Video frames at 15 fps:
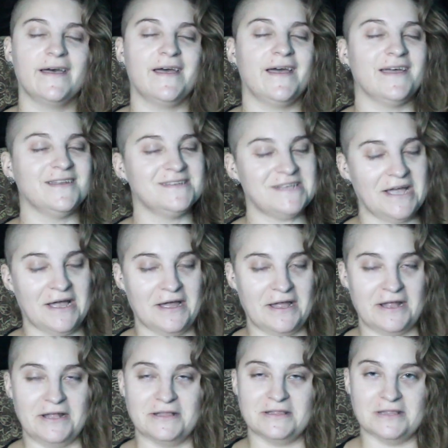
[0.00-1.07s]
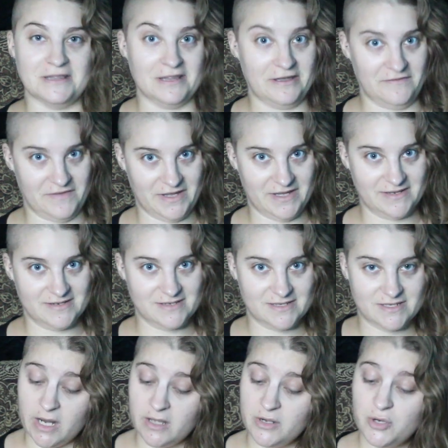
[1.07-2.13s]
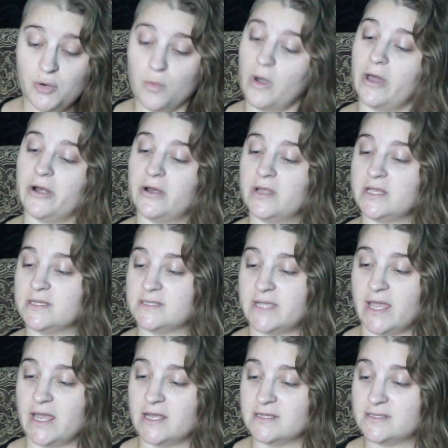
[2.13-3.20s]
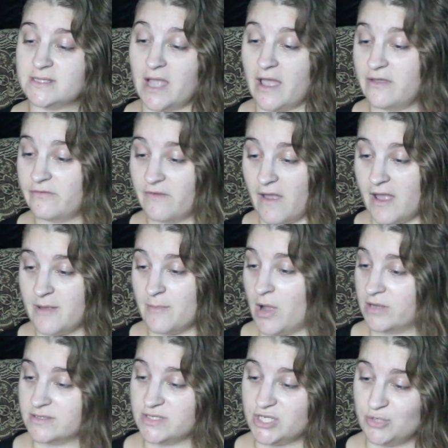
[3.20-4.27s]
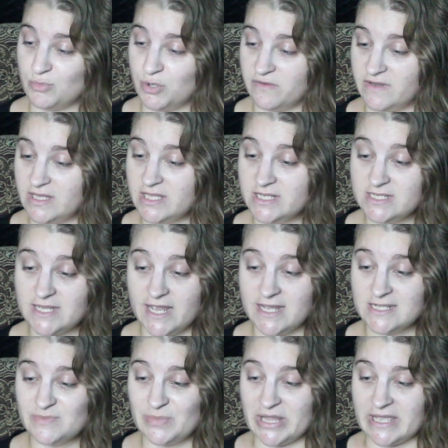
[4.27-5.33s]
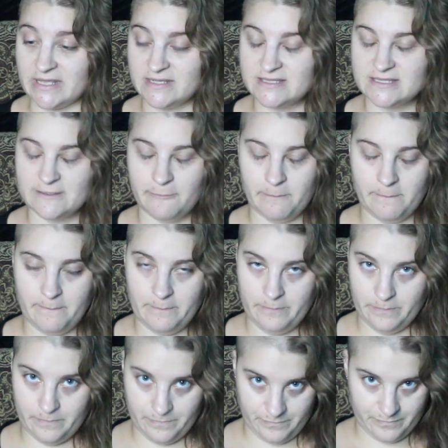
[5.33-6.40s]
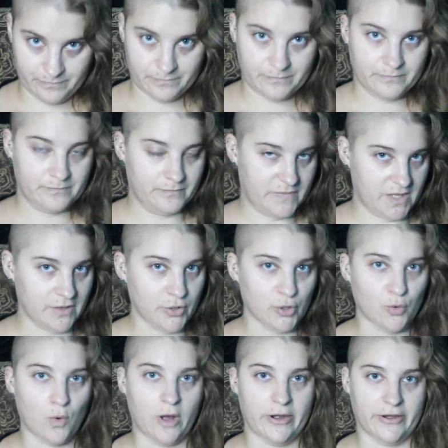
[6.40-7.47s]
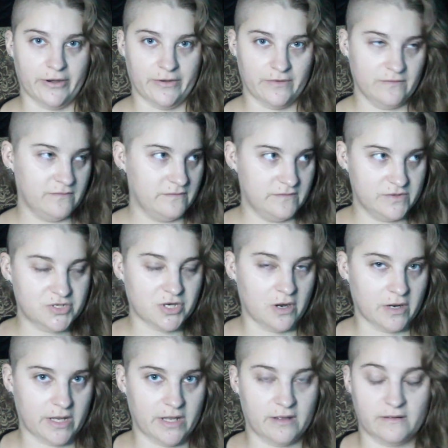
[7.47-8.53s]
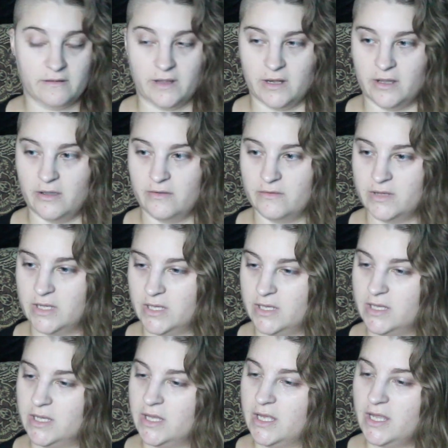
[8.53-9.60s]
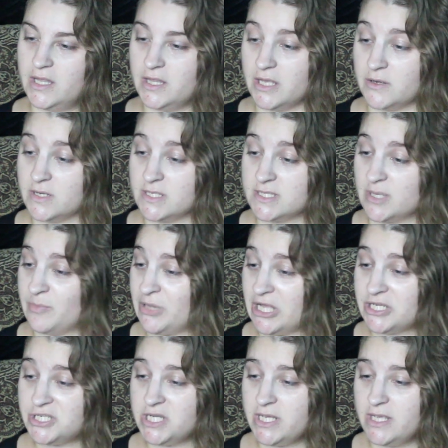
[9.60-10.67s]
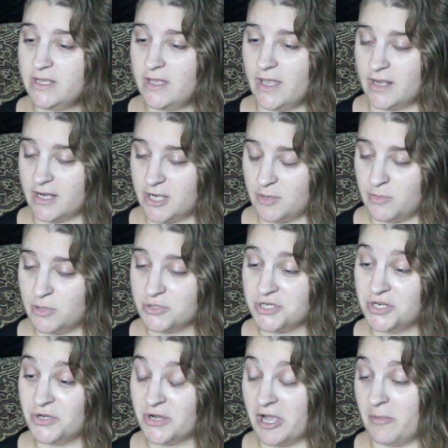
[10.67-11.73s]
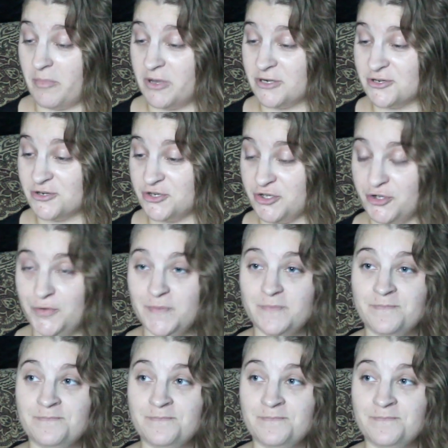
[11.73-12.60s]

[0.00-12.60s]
and I love it. Underwater is a sci-fi monster movie that takes place underwater. Shocking, I know. There is a plushie and an emotional gut puncher too.